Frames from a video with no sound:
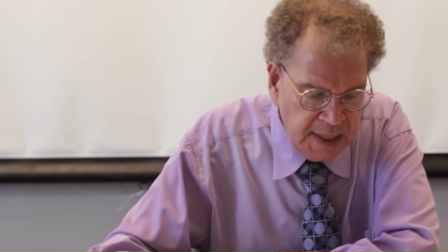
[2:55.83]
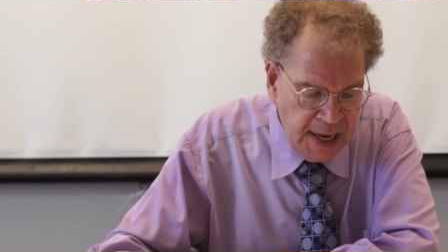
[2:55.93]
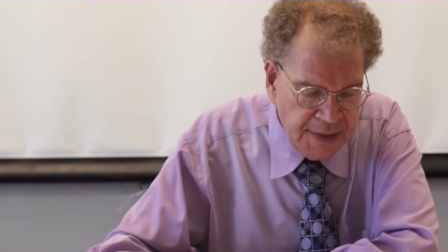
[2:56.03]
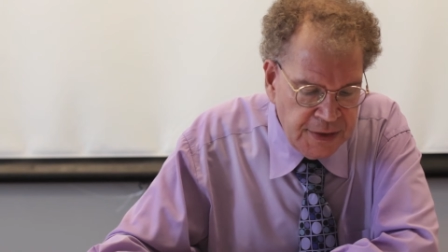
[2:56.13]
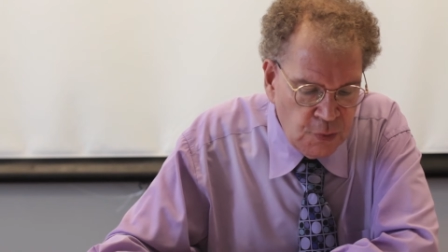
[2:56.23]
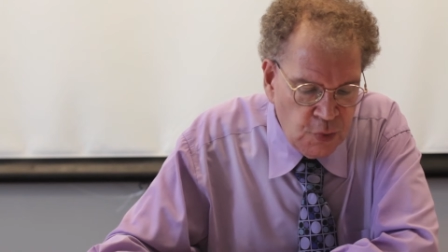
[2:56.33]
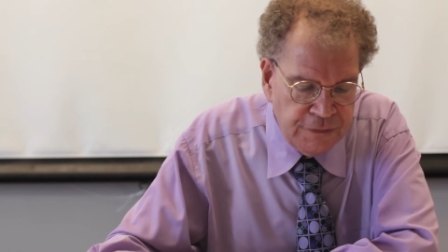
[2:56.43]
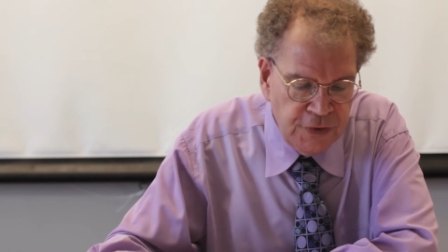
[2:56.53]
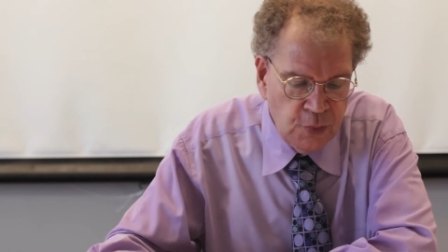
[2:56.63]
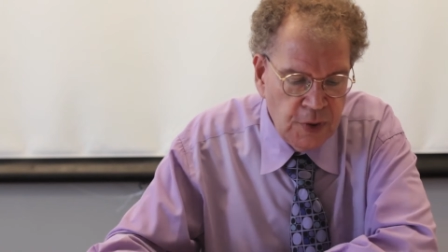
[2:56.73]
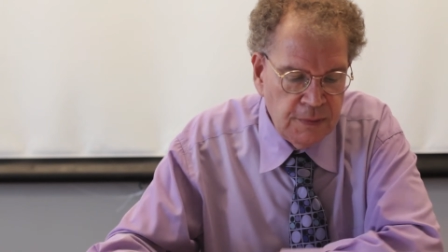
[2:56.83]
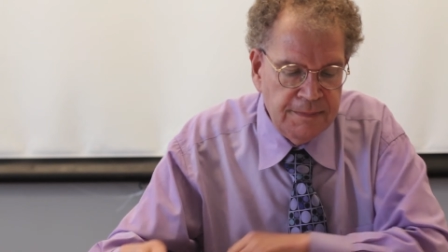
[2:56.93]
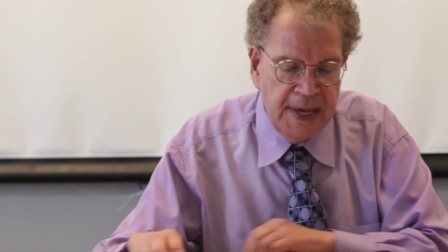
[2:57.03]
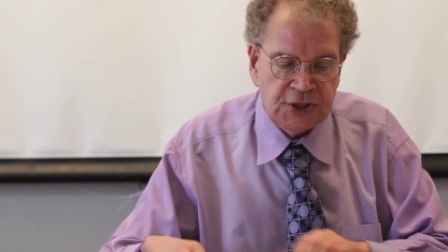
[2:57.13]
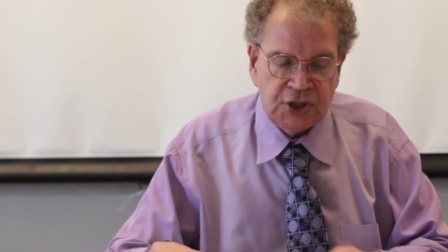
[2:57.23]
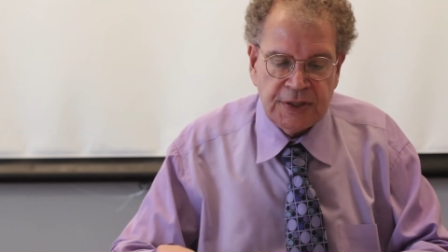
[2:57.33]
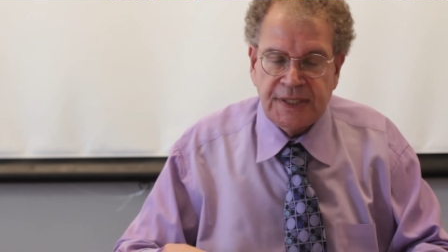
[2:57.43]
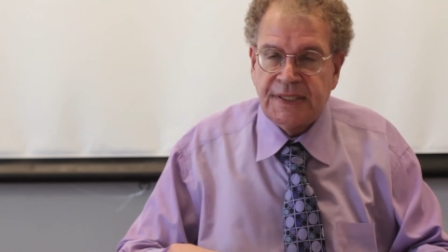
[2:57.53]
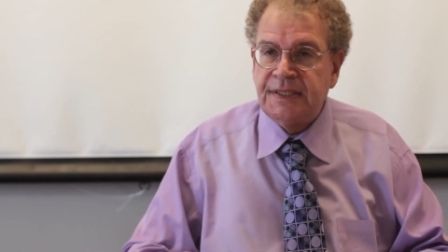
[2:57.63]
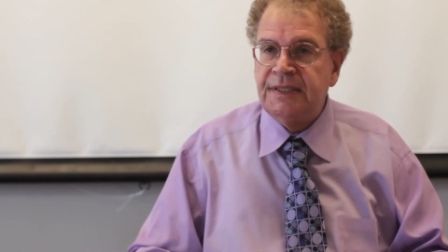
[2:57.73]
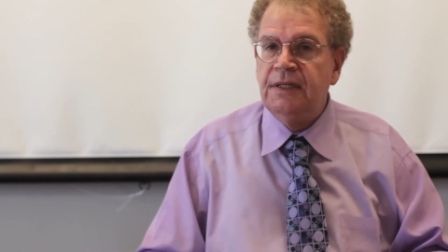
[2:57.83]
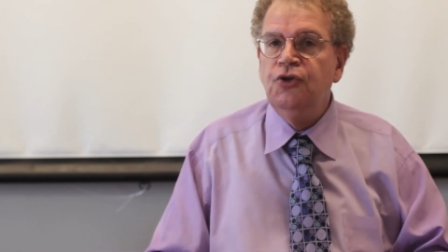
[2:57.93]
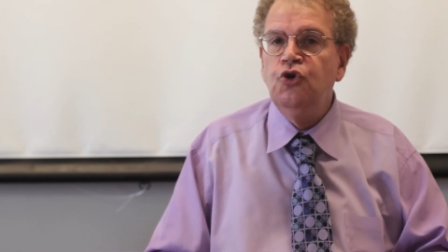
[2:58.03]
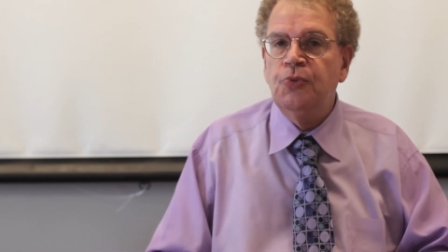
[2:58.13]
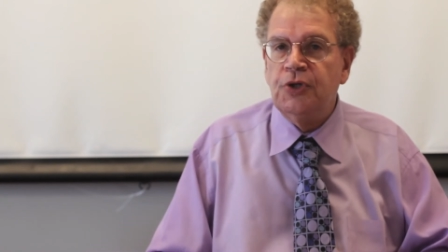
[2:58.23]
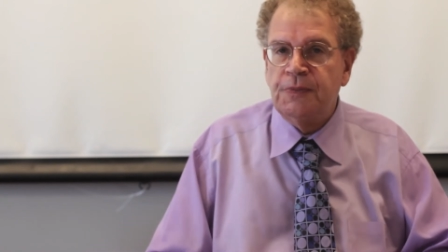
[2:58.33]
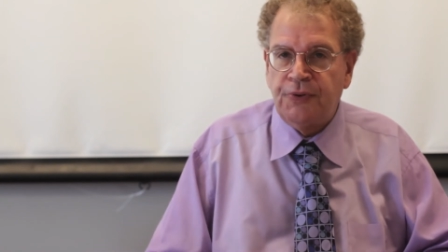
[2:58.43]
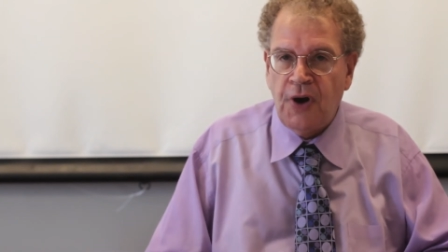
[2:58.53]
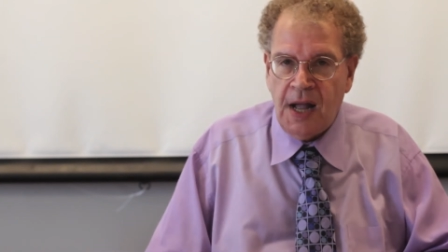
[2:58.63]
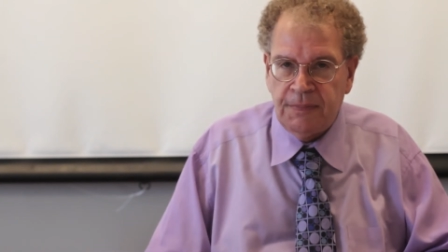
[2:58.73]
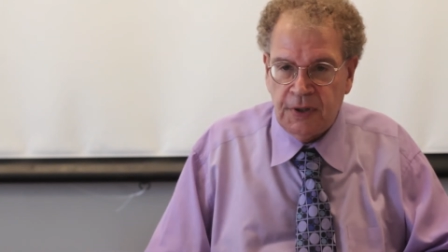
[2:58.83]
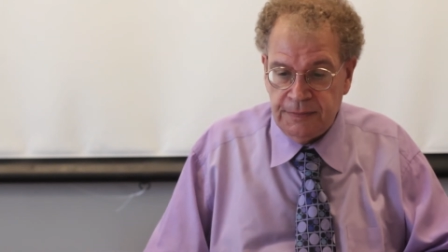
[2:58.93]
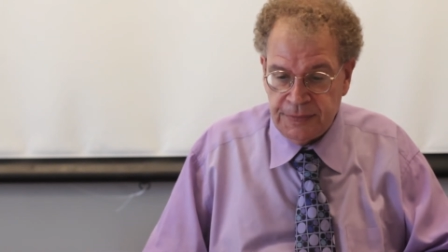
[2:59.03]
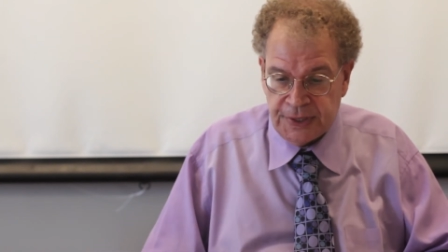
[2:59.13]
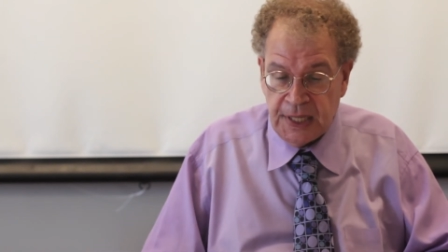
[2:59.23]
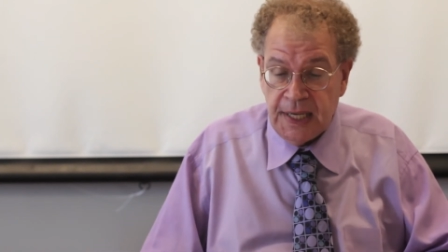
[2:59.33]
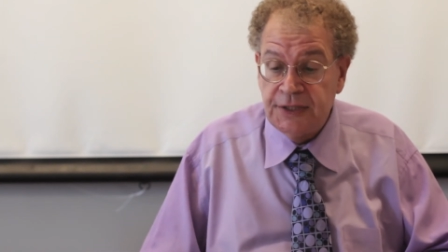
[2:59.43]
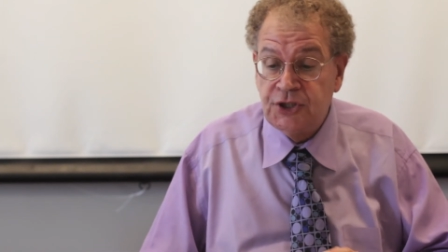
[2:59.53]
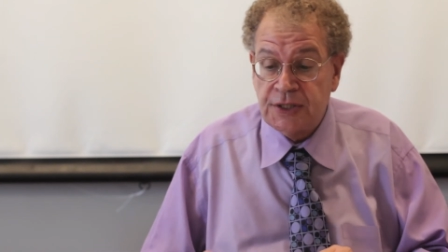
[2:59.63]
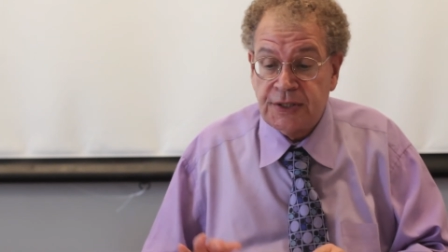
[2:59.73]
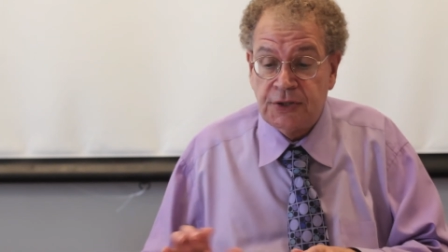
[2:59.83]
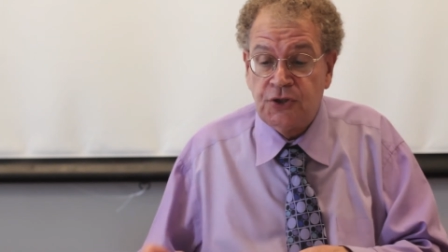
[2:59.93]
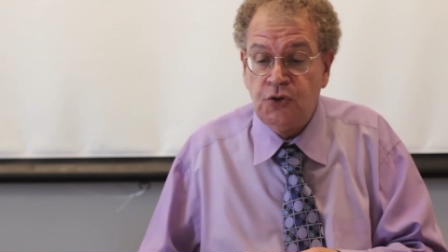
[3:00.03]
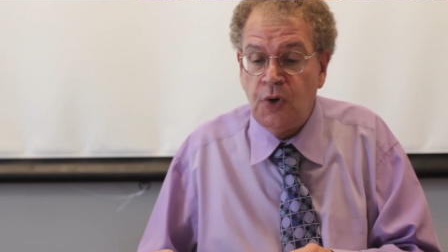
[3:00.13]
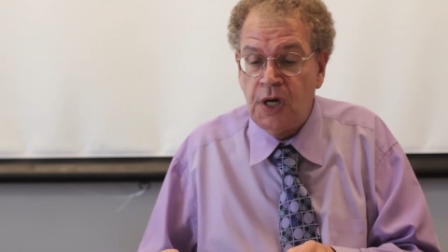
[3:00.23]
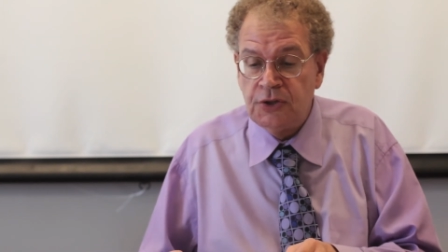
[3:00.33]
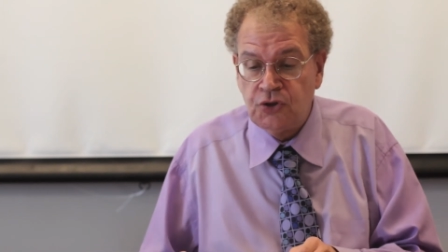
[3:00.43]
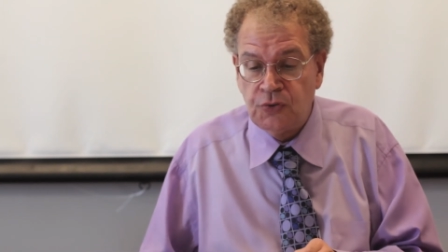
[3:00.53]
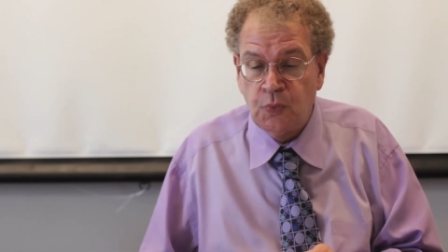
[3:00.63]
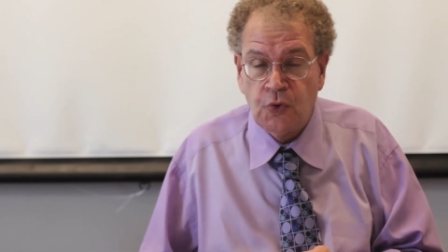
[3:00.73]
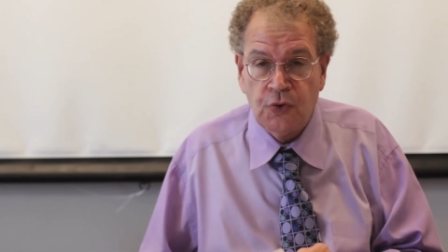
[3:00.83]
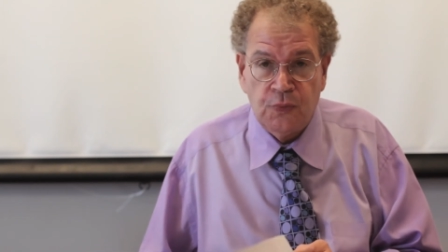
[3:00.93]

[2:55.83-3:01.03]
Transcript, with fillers: And then the reviewer mentions numerous problems in just a 200 word